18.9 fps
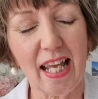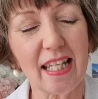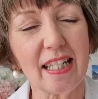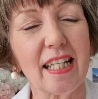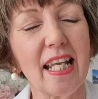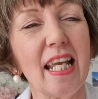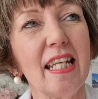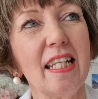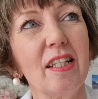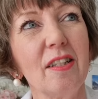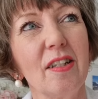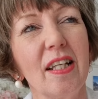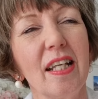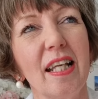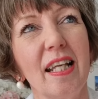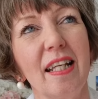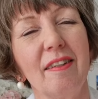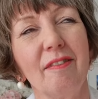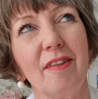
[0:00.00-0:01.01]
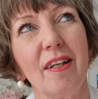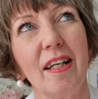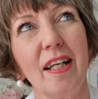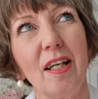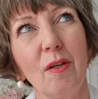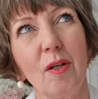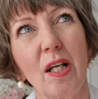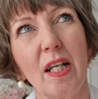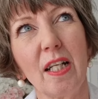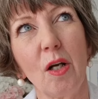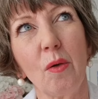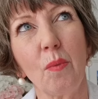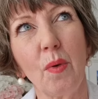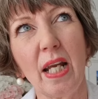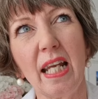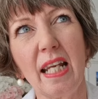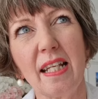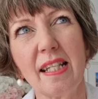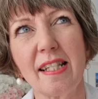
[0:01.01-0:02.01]
in a
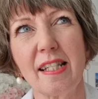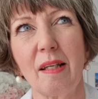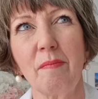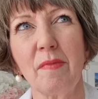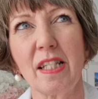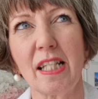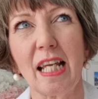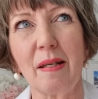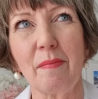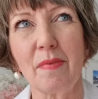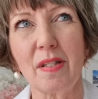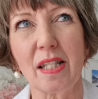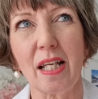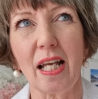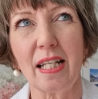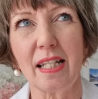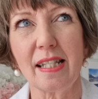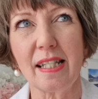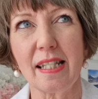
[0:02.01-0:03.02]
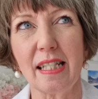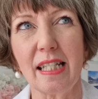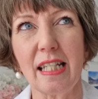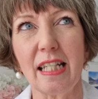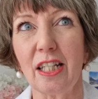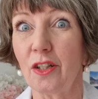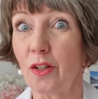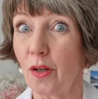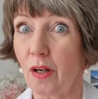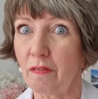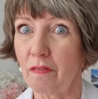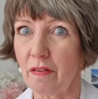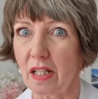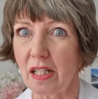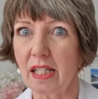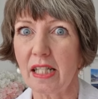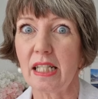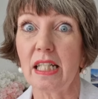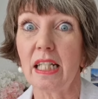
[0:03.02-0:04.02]
way, sometimes I see, you know, if I
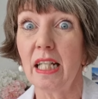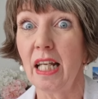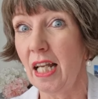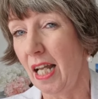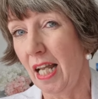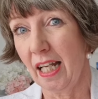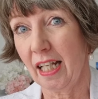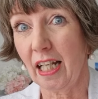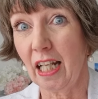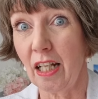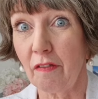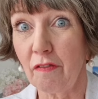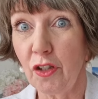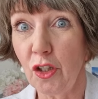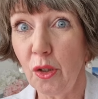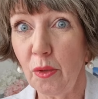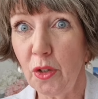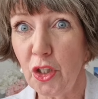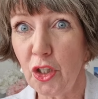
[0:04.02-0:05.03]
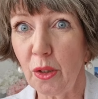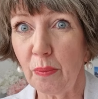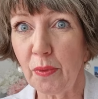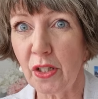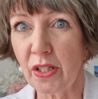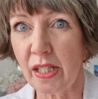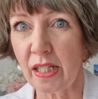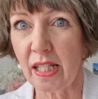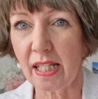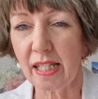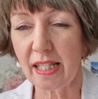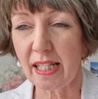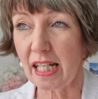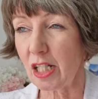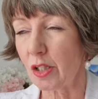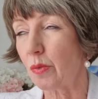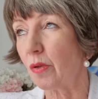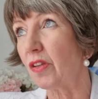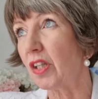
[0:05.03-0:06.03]
see kind of YouTubers in the
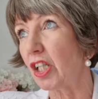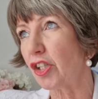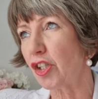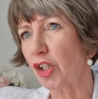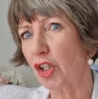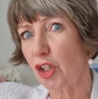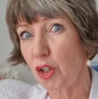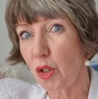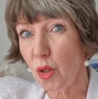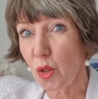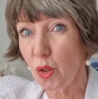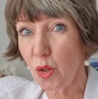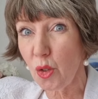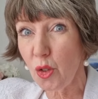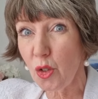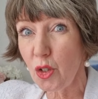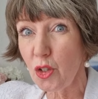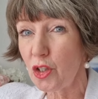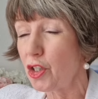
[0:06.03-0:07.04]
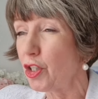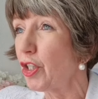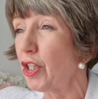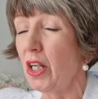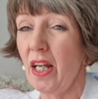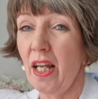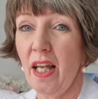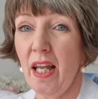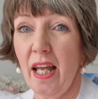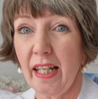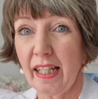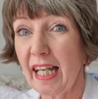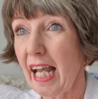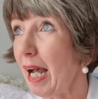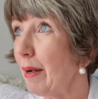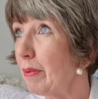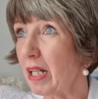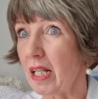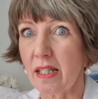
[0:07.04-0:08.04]
States with these huge
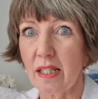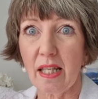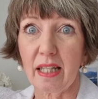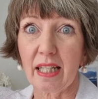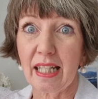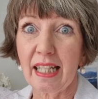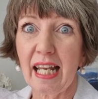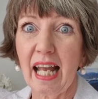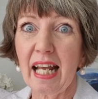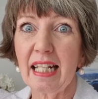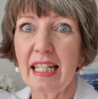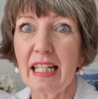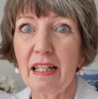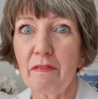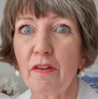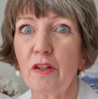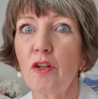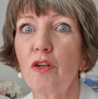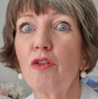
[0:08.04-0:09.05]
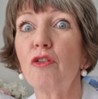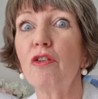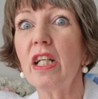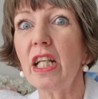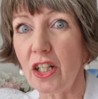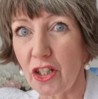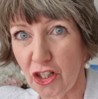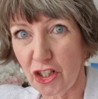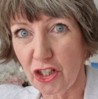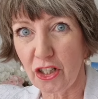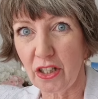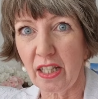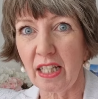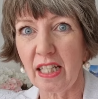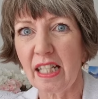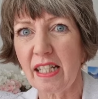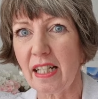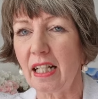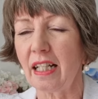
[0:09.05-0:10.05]
cabinets that they can't even reach, they
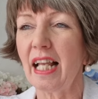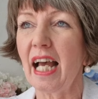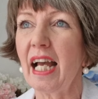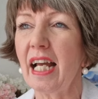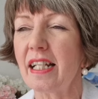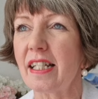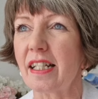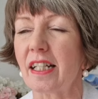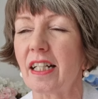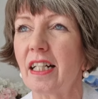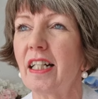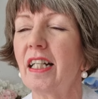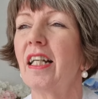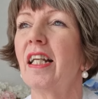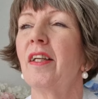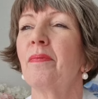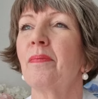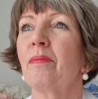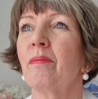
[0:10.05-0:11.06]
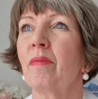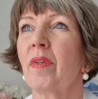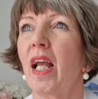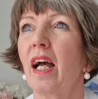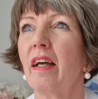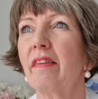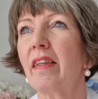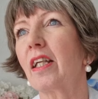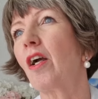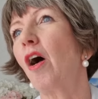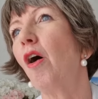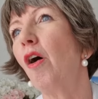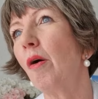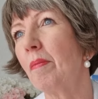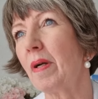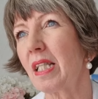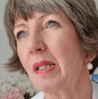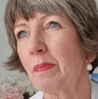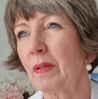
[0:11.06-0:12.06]
need a ladder, I think, oh,
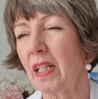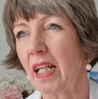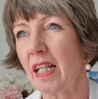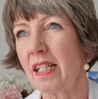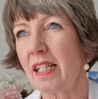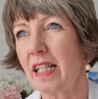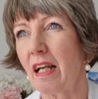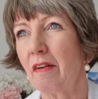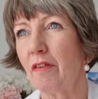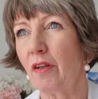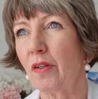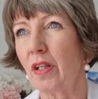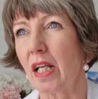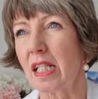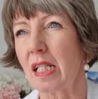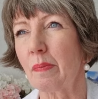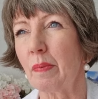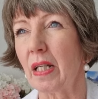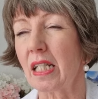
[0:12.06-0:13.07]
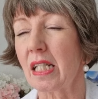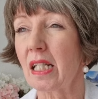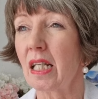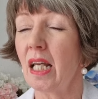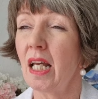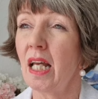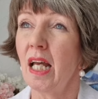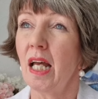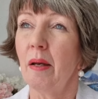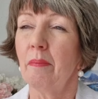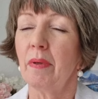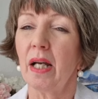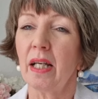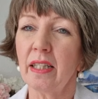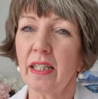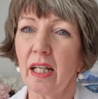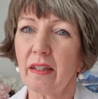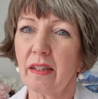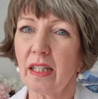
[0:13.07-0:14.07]
it must be nice to have all that space. But
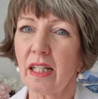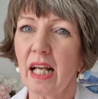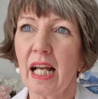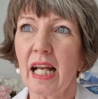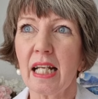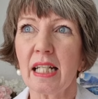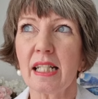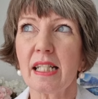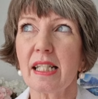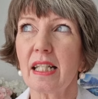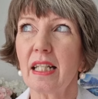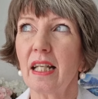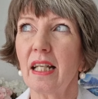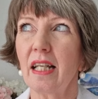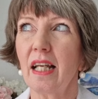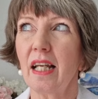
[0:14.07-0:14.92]
on the other hand,